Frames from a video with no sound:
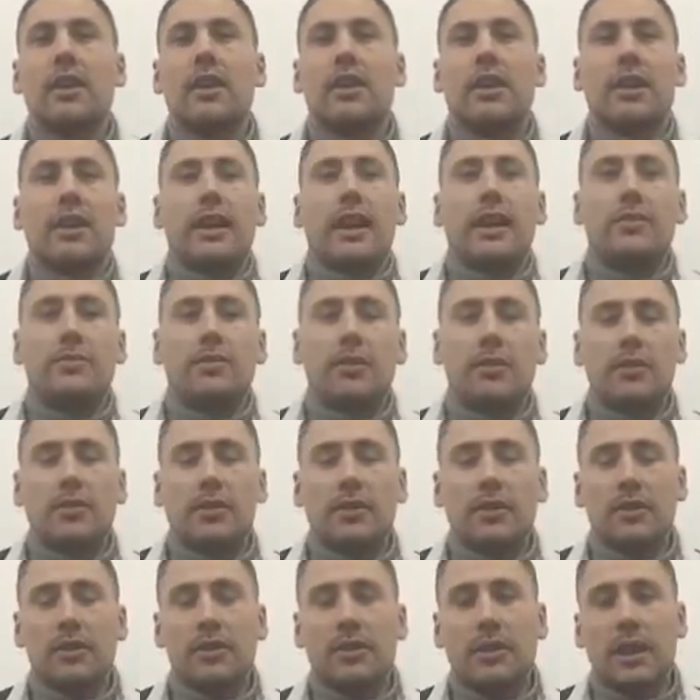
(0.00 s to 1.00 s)
Again,
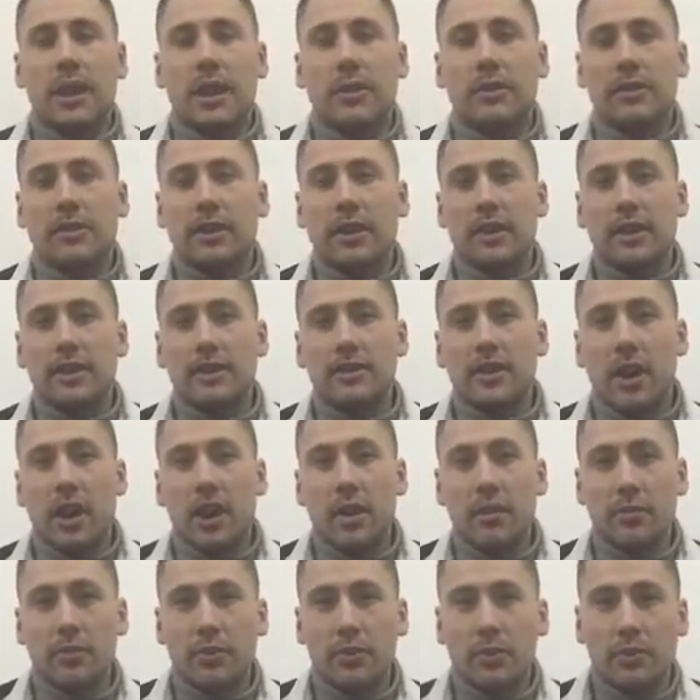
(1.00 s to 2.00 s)
people are claiming that they're
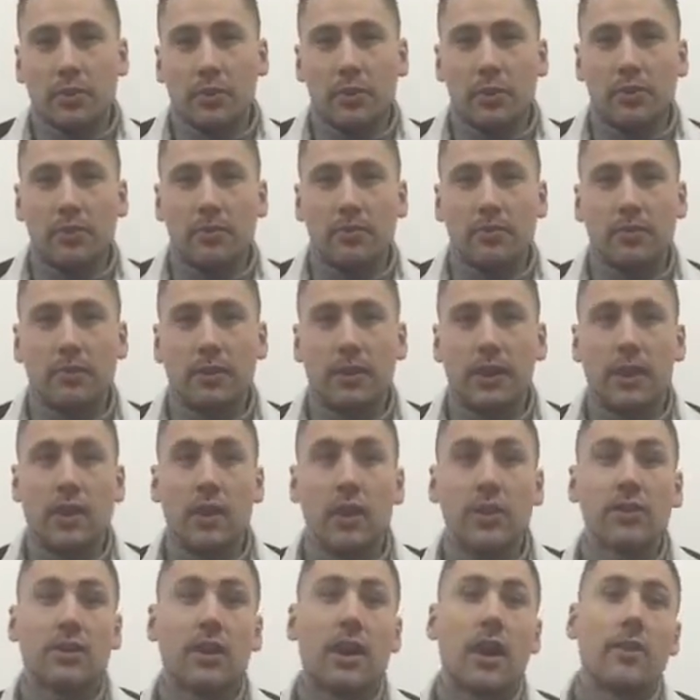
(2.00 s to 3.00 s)
time poor, but they're
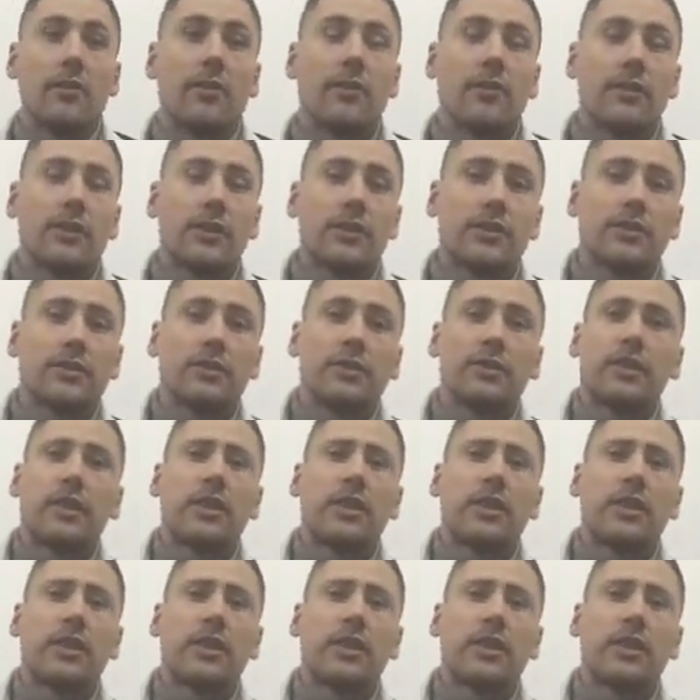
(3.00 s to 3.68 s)
not time efficient.